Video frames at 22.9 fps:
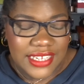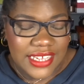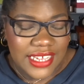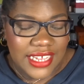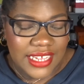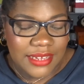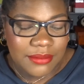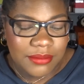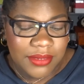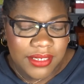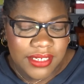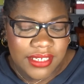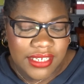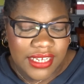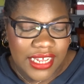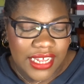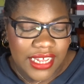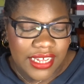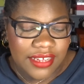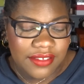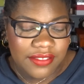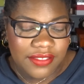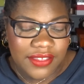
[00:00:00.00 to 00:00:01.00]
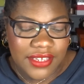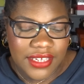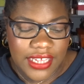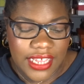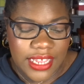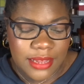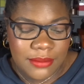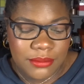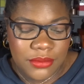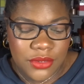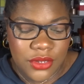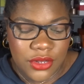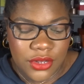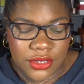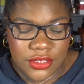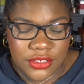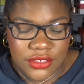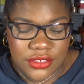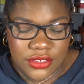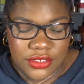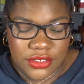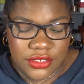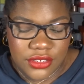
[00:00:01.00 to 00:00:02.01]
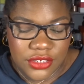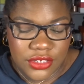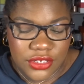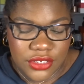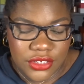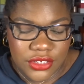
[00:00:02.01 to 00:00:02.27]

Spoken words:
I mean, I think I'm not